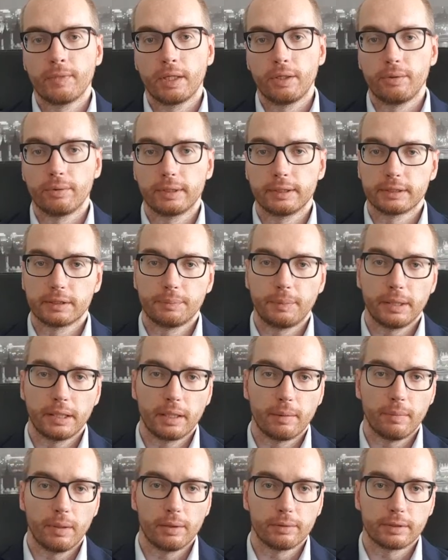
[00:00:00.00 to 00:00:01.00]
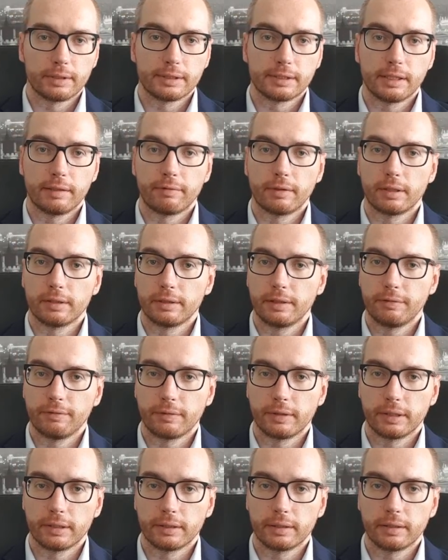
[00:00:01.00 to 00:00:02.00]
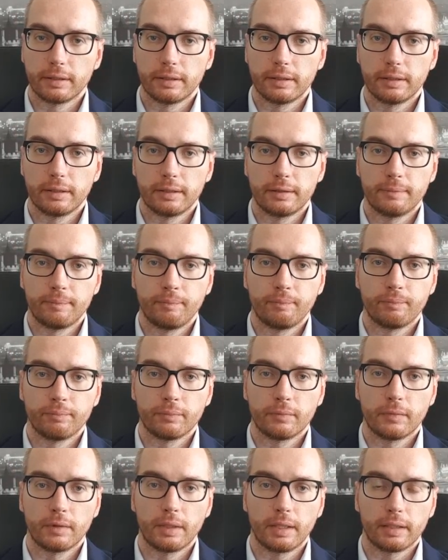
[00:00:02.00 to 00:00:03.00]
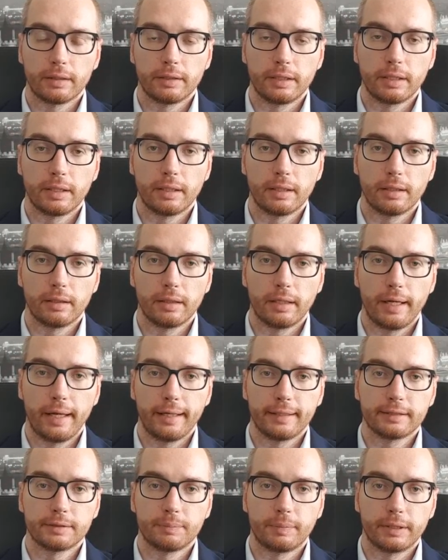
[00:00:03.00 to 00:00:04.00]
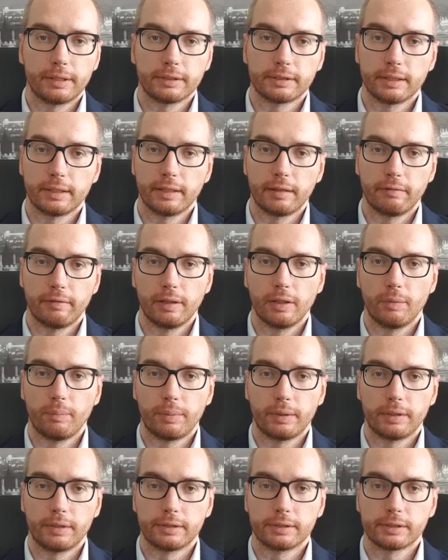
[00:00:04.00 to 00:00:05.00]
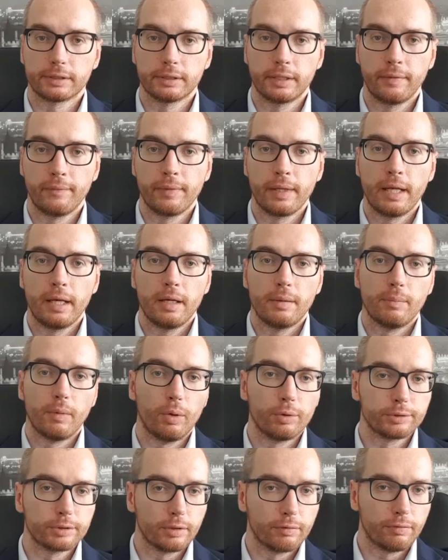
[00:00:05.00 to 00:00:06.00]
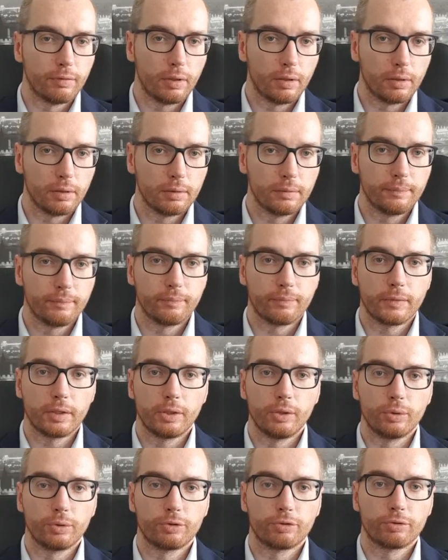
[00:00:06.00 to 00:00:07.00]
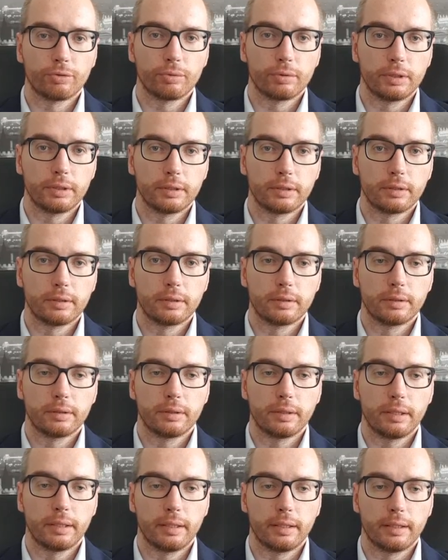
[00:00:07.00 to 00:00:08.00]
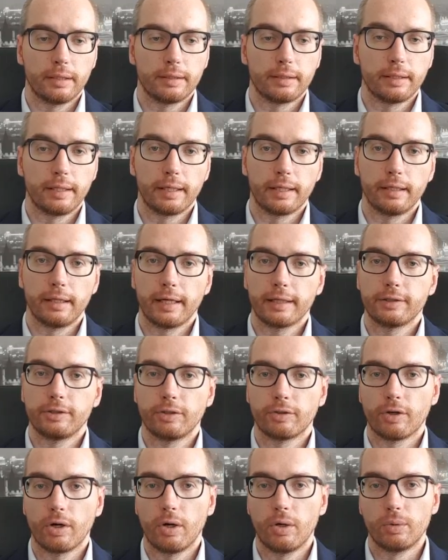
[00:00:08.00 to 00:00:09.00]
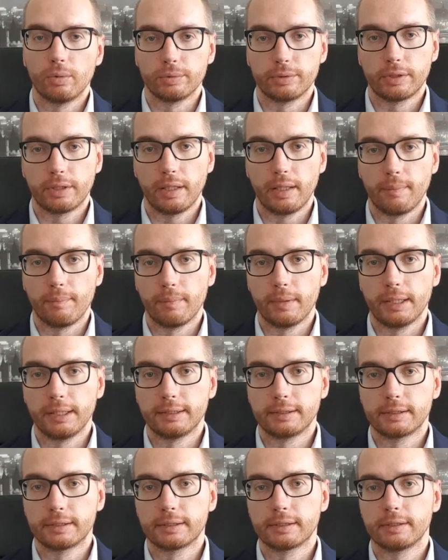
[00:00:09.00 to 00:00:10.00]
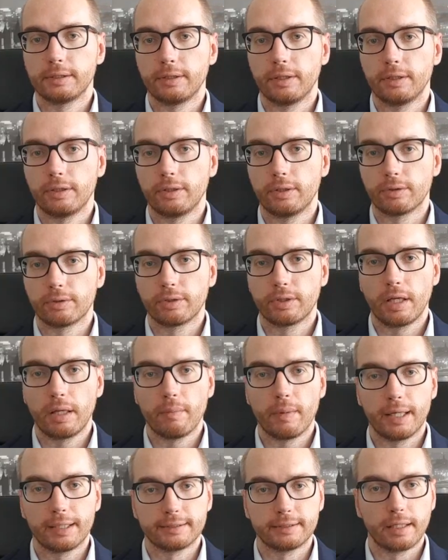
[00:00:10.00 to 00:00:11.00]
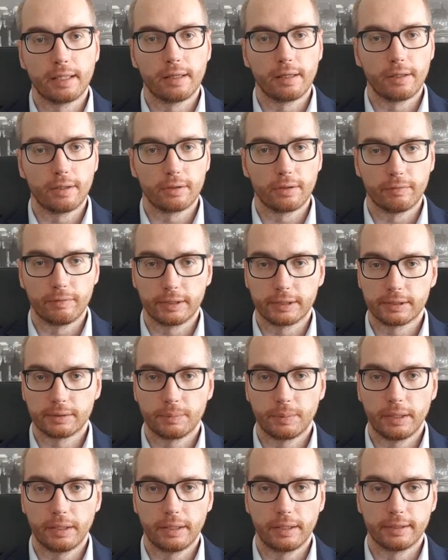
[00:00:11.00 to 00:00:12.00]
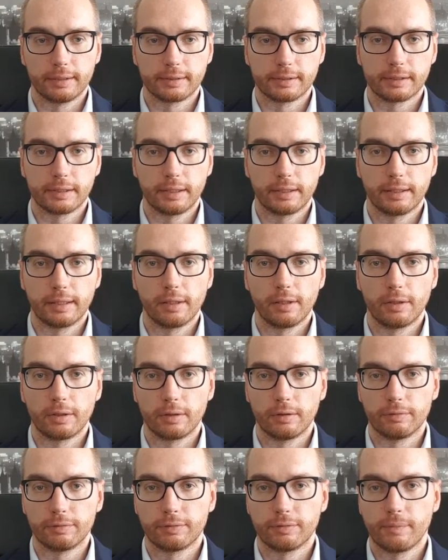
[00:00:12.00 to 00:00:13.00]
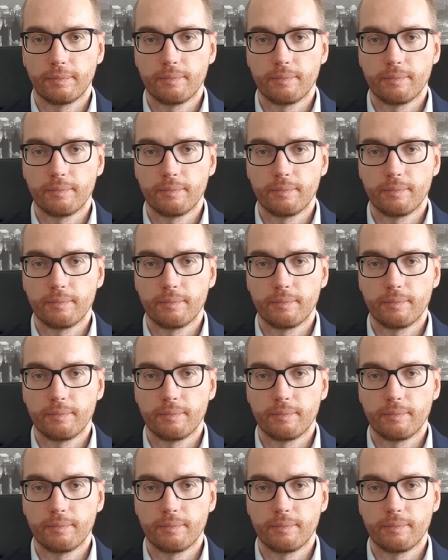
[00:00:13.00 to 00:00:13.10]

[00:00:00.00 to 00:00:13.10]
You can speak about several different technical experts and developers. Most of all, you shouldn't neglect your own team. Your team has a lot of experience and a lot of